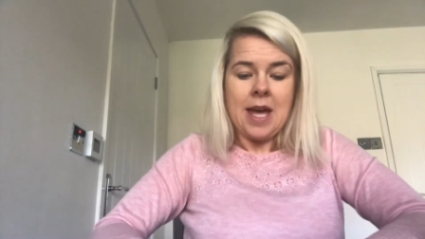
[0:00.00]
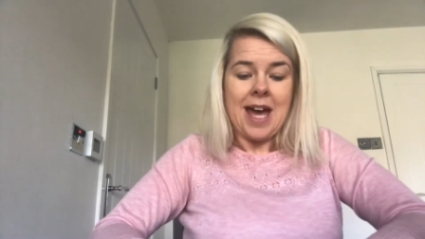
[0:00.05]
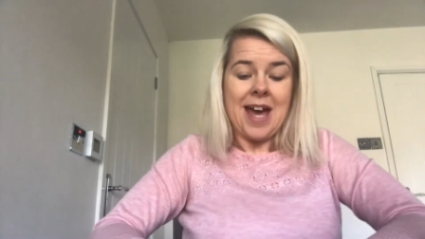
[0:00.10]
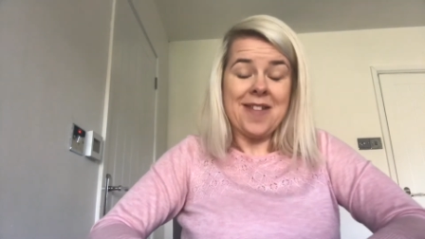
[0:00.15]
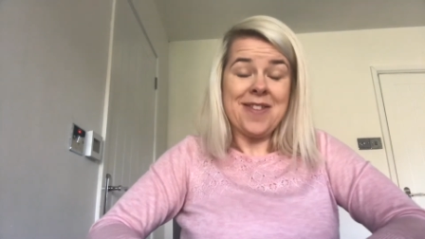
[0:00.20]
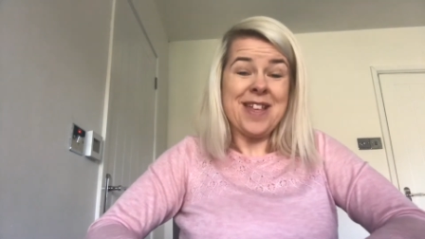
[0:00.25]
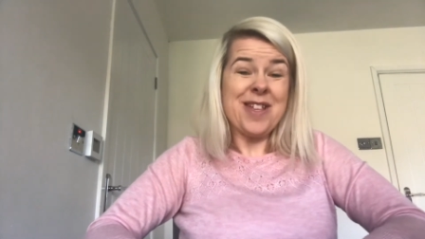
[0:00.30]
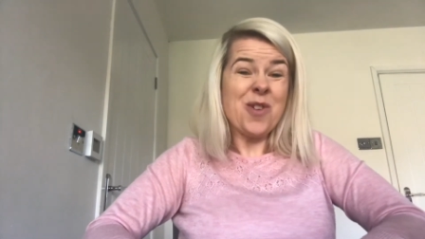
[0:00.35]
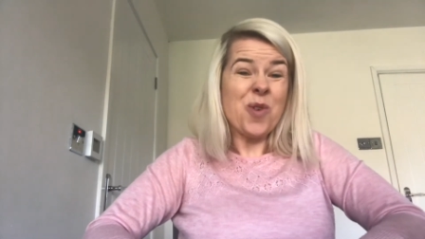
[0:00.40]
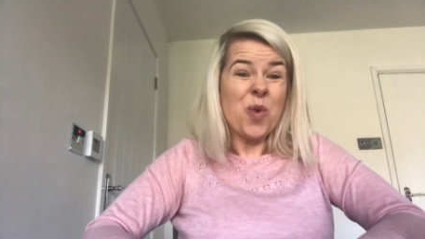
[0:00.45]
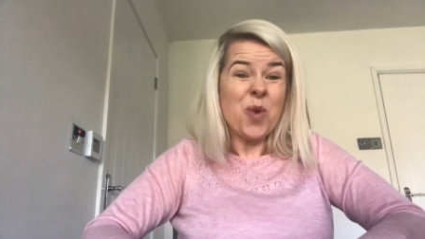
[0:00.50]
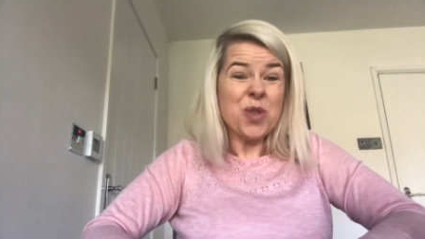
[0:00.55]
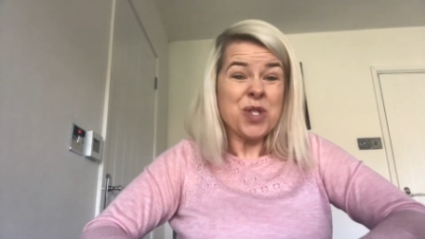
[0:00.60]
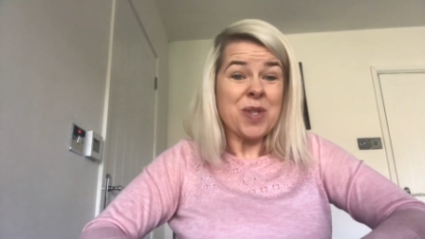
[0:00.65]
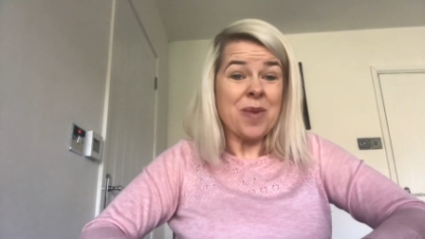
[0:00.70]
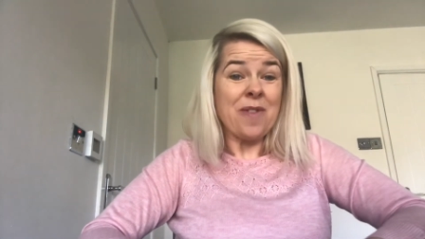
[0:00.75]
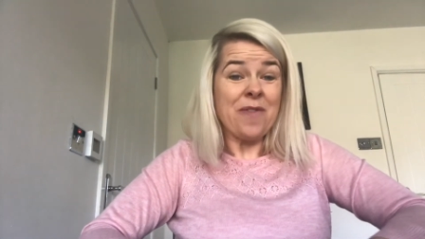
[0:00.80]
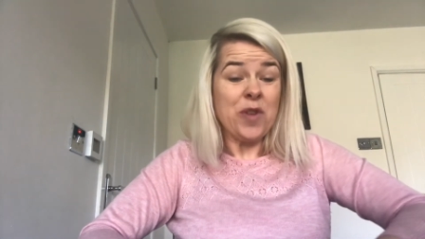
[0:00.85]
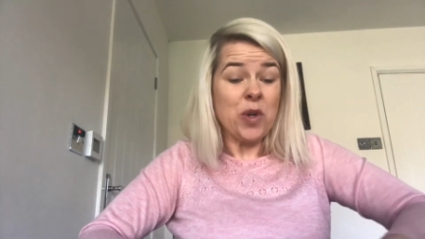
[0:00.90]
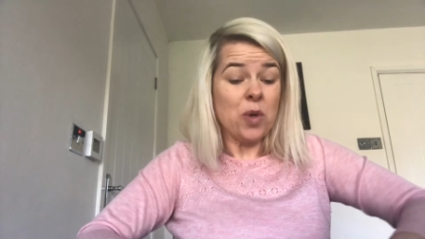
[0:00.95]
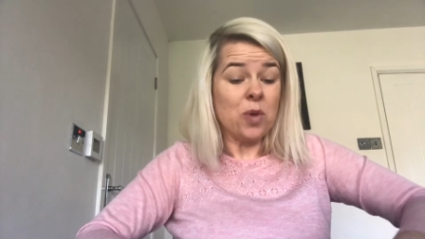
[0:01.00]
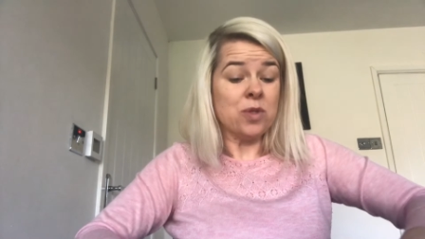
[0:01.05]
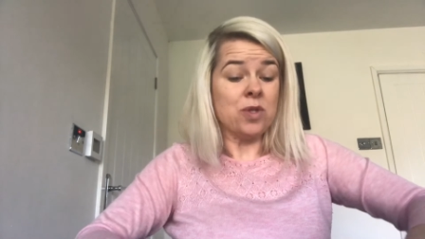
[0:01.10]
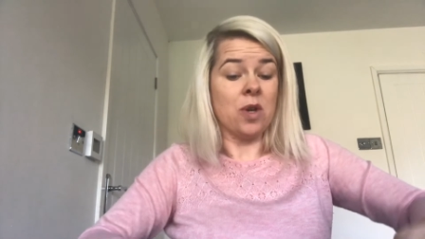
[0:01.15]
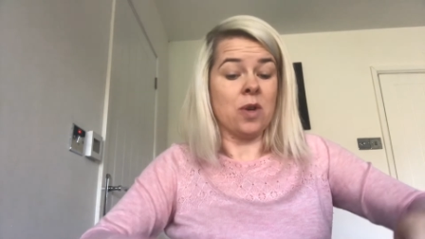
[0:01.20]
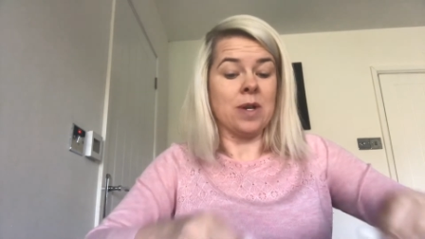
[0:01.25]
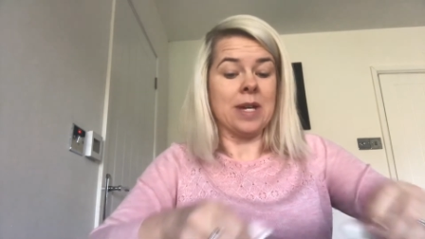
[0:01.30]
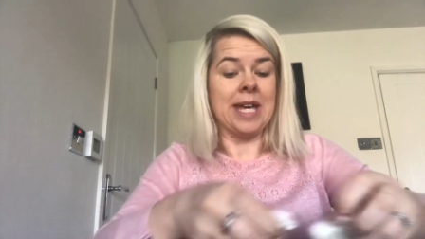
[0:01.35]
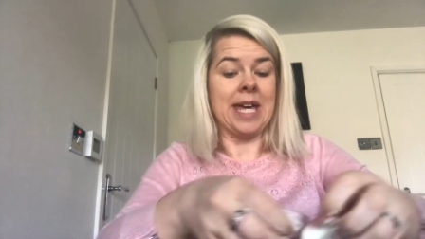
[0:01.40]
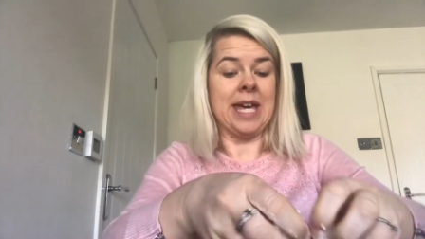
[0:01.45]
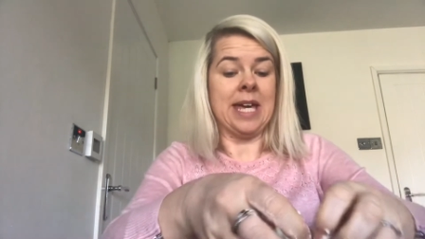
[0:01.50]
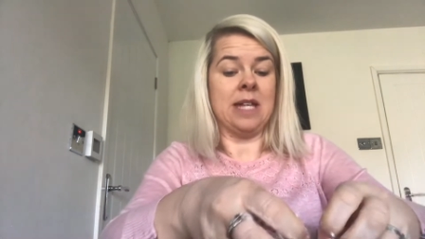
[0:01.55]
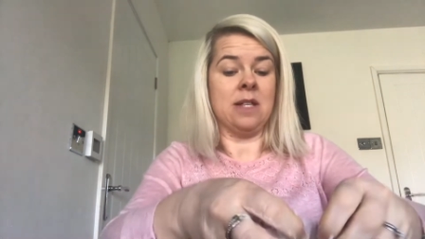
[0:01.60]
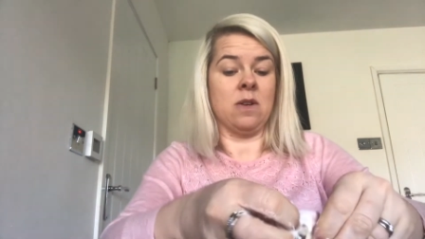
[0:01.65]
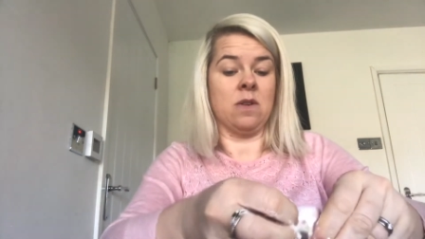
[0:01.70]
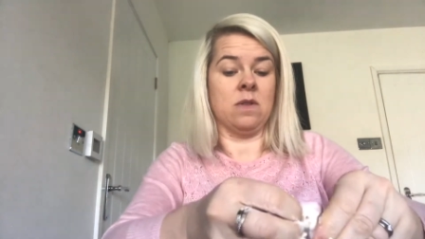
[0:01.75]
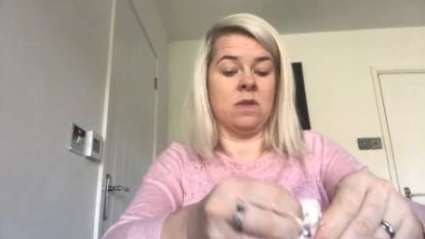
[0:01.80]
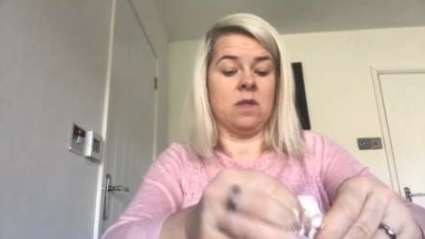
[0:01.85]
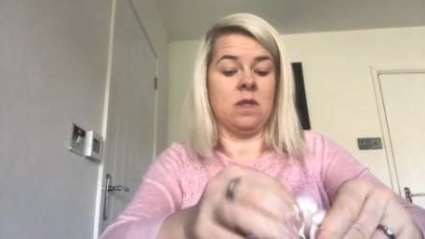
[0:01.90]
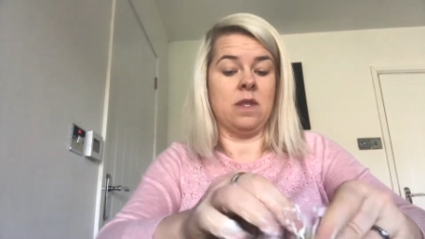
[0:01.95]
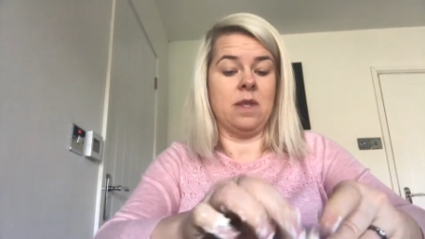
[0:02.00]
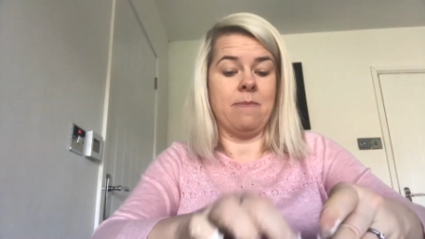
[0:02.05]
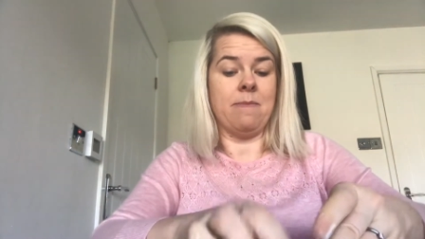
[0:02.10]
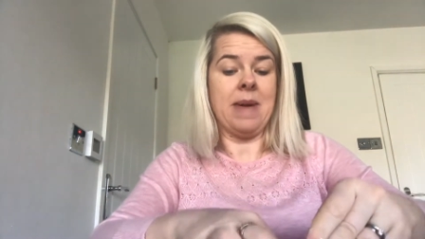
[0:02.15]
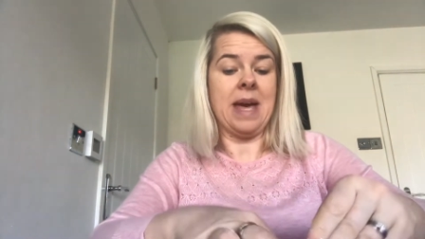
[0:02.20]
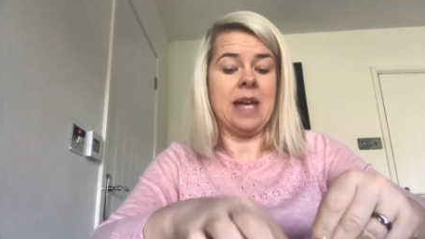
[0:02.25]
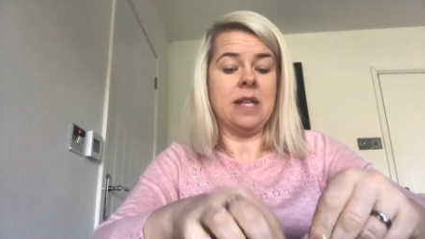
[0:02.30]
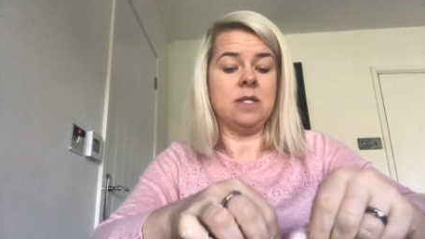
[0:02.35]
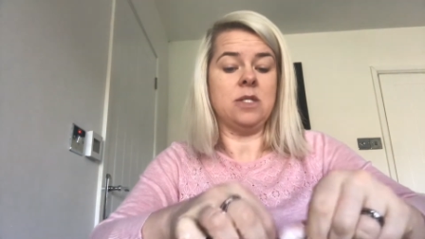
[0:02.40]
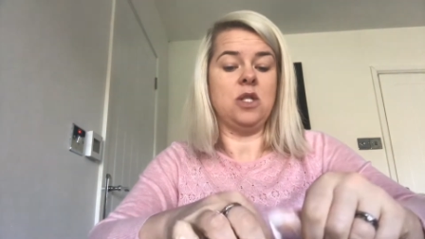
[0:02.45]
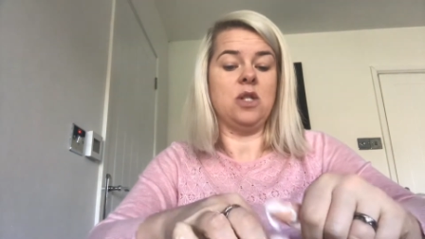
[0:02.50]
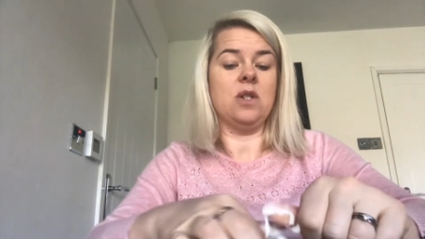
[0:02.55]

And then also if you're not keen on the mess,